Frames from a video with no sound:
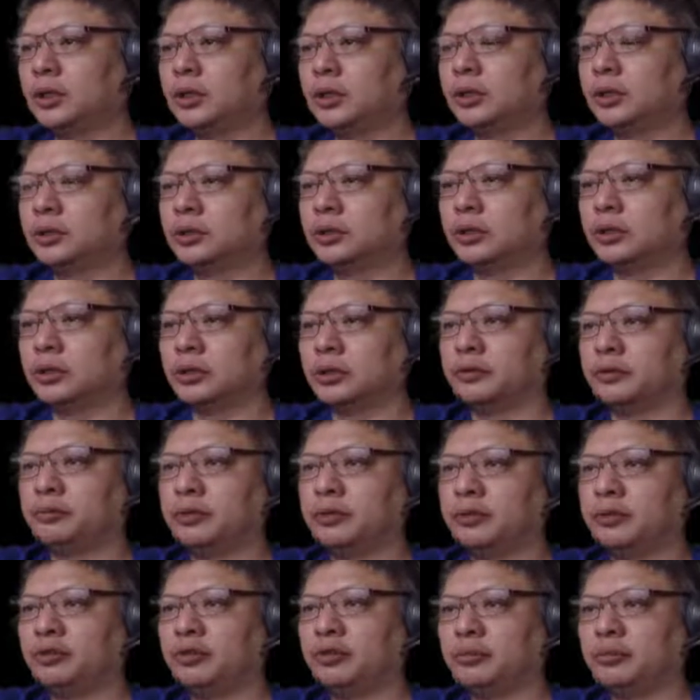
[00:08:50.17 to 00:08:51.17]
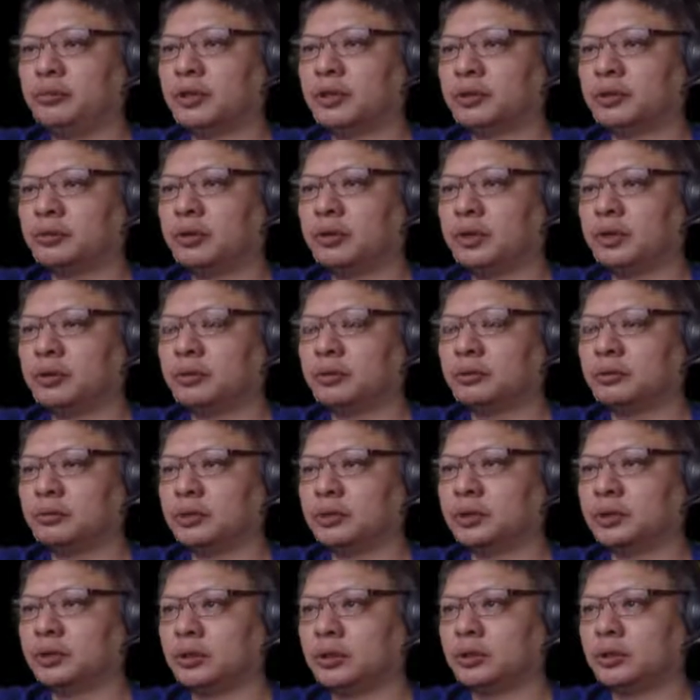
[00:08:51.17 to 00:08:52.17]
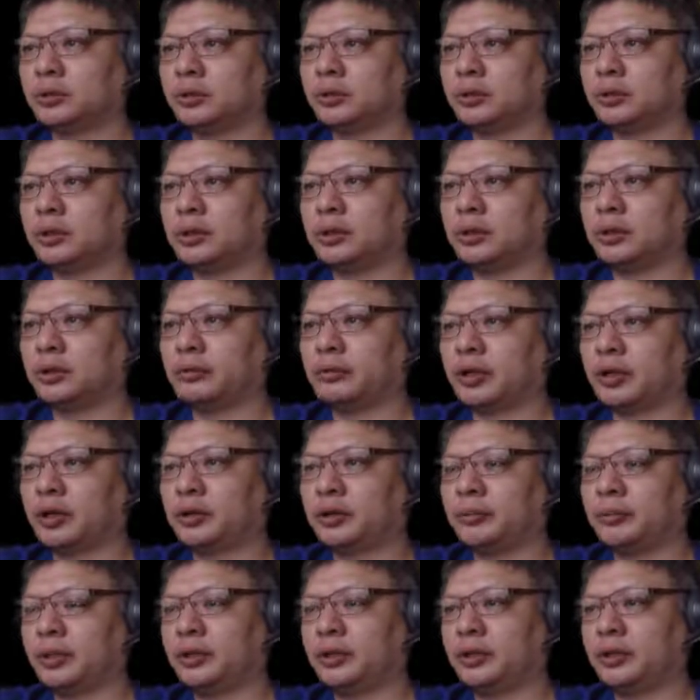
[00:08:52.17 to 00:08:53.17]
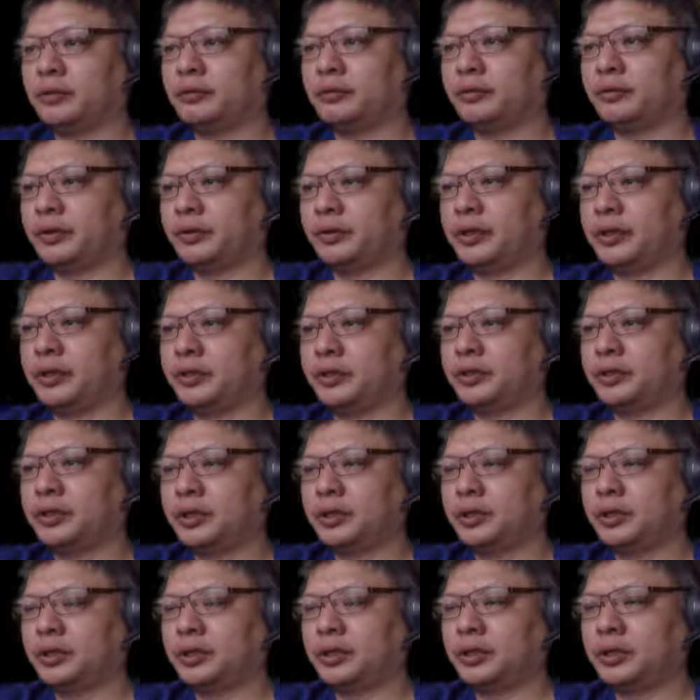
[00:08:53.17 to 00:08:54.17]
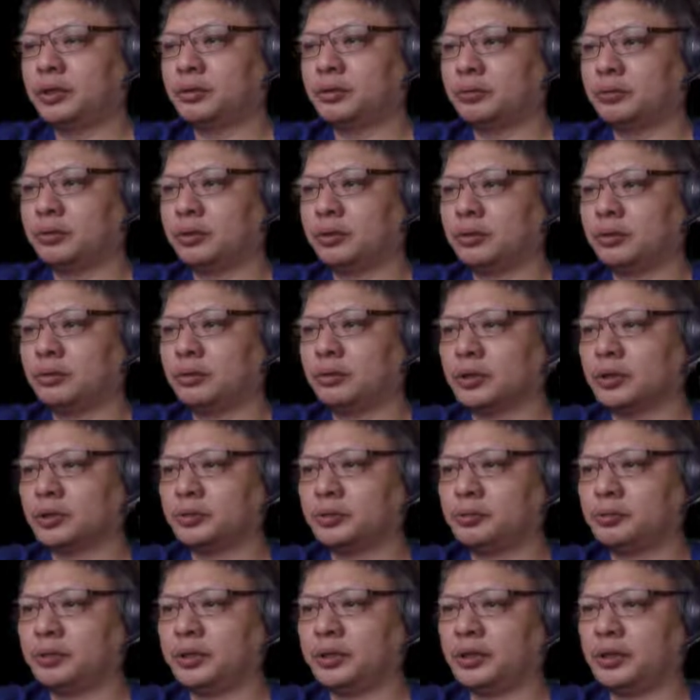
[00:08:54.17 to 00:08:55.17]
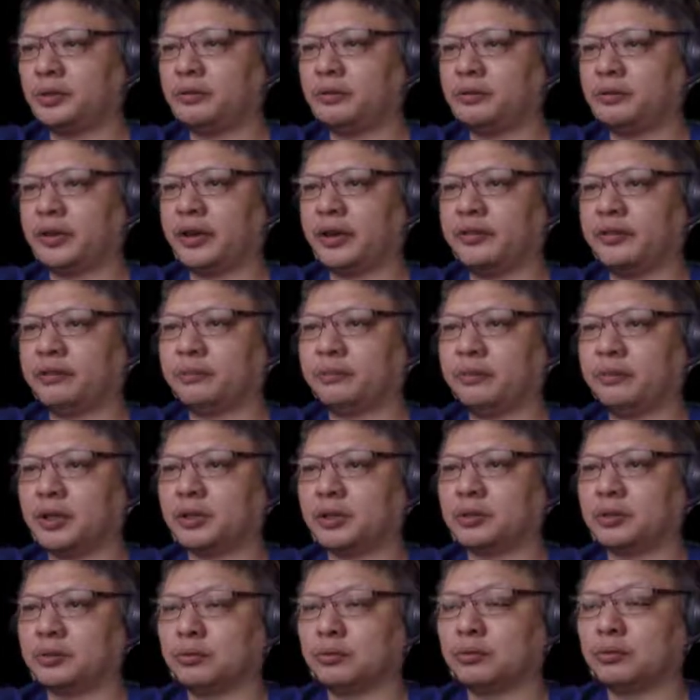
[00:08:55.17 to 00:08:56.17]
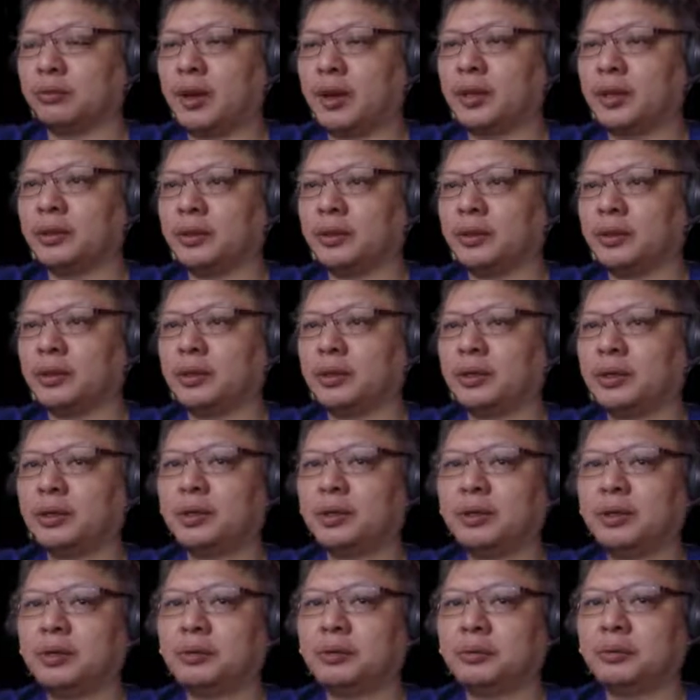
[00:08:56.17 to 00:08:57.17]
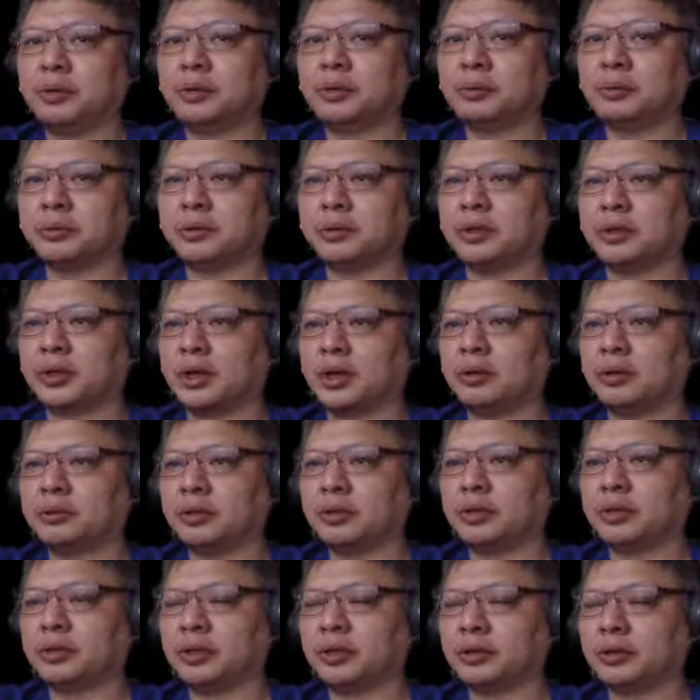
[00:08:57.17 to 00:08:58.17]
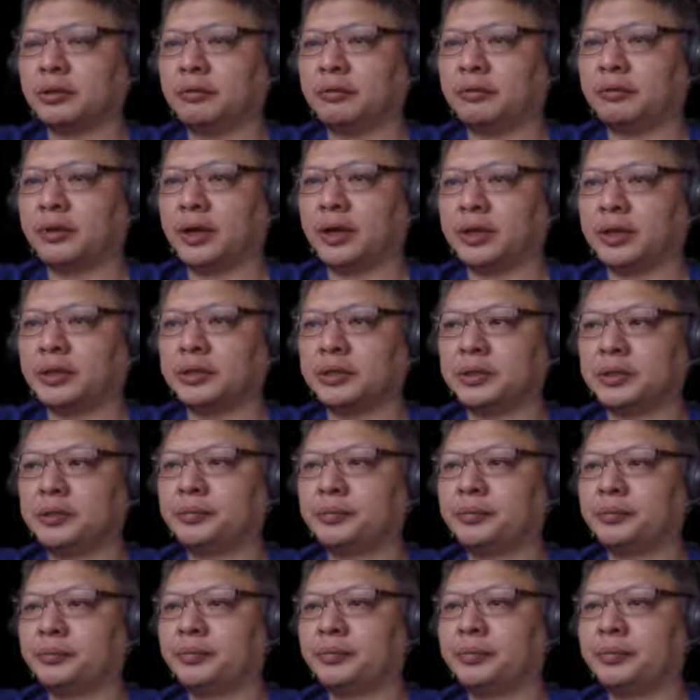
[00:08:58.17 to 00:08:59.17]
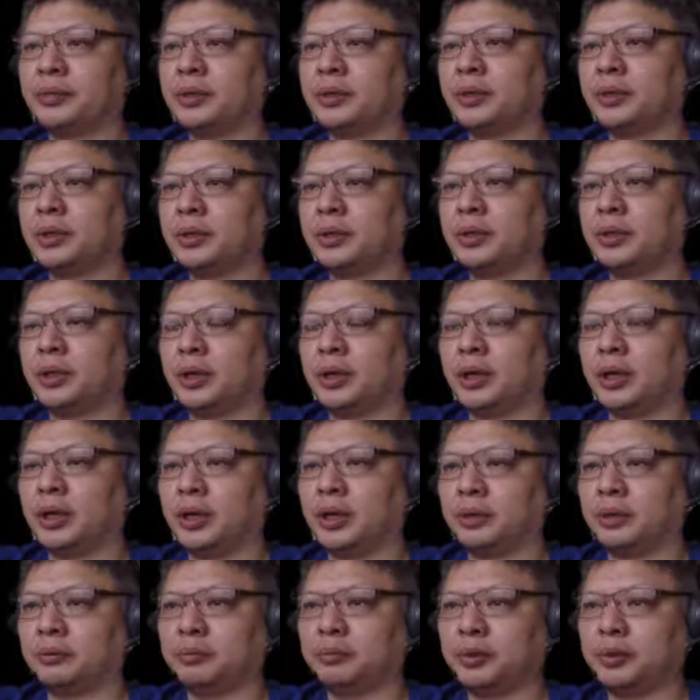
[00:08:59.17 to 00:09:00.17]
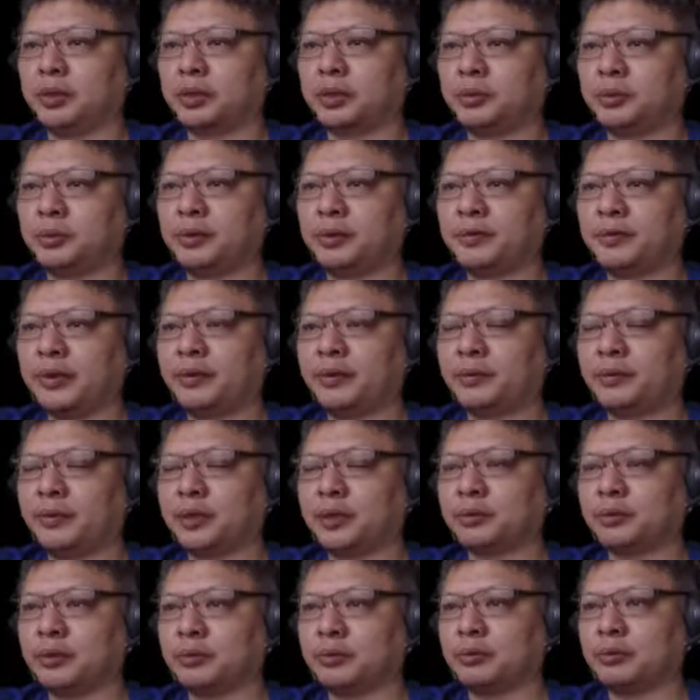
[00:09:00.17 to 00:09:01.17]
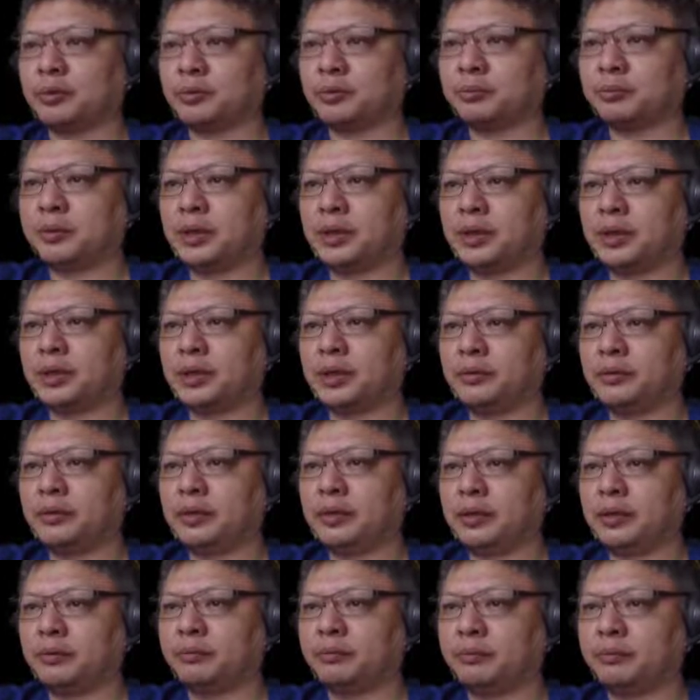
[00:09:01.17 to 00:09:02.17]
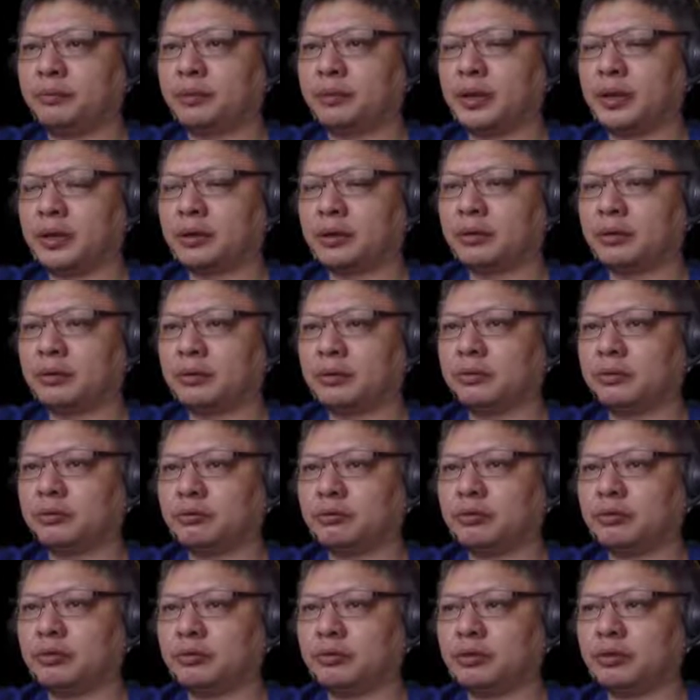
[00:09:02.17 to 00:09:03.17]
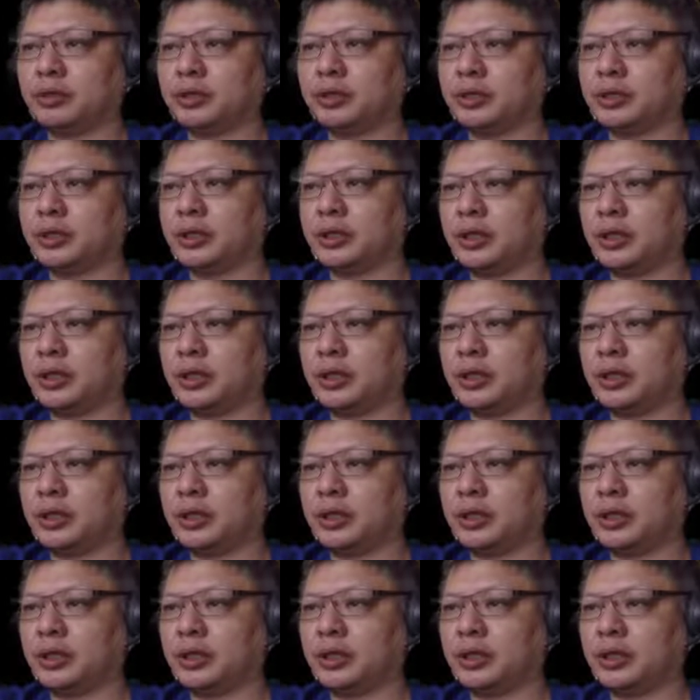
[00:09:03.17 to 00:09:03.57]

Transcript: So if p3 plus 1 was not good, the recommended variation in the book was p5 plus 1, which was a counter sacrifice. And because p5 plus 1 was played, even if black retreated the